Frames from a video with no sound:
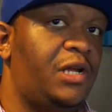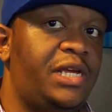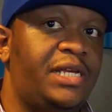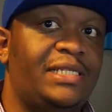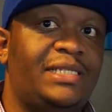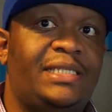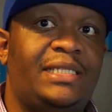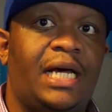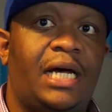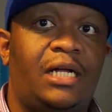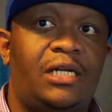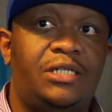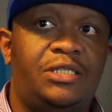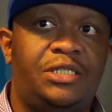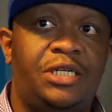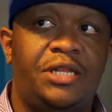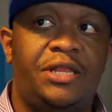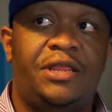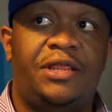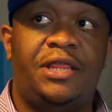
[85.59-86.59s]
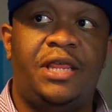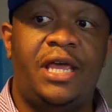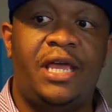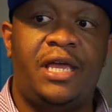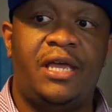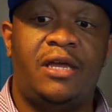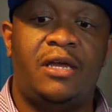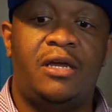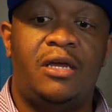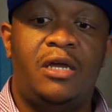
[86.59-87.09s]
intelligent
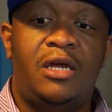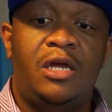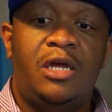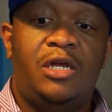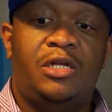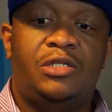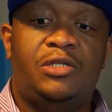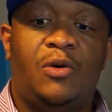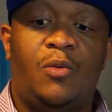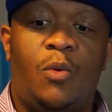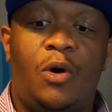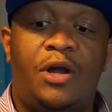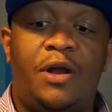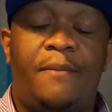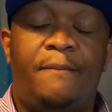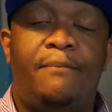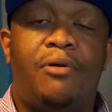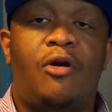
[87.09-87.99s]
thing to want to